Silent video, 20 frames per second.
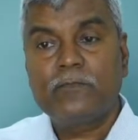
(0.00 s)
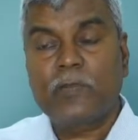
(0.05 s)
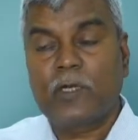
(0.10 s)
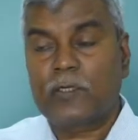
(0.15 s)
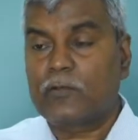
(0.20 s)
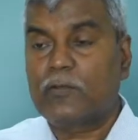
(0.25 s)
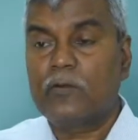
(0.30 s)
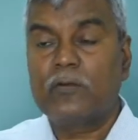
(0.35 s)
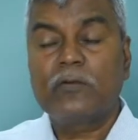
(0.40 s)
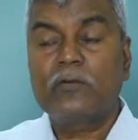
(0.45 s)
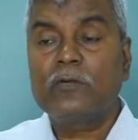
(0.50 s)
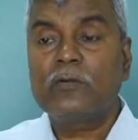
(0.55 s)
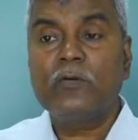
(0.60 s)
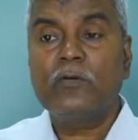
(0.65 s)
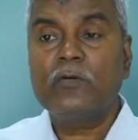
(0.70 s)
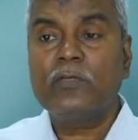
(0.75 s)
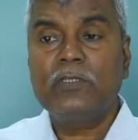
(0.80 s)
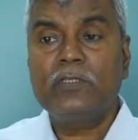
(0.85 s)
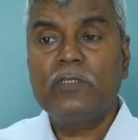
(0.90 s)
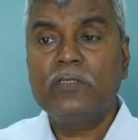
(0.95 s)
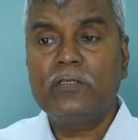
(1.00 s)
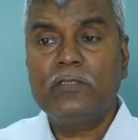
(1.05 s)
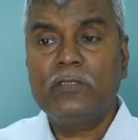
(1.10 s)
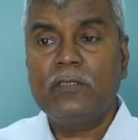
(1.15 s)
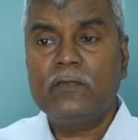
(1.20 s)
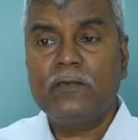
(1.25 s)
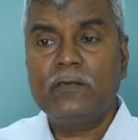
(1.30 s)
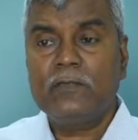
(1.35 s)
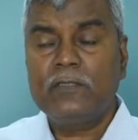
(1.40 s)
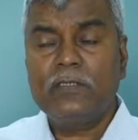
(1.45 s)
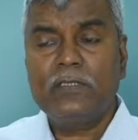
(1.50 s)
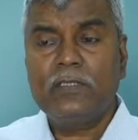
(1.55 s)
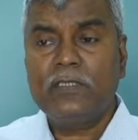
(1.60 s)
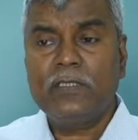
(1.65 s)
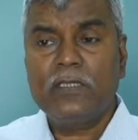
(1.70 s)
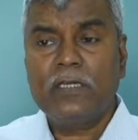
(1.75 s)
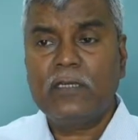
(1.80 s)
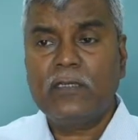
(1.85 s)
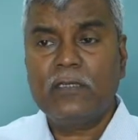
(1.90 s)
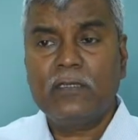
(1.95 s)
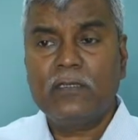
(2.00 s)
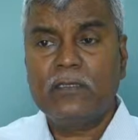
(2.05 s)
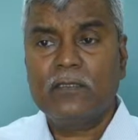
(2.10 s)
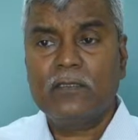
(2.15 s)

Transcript: I told, no, he didn't get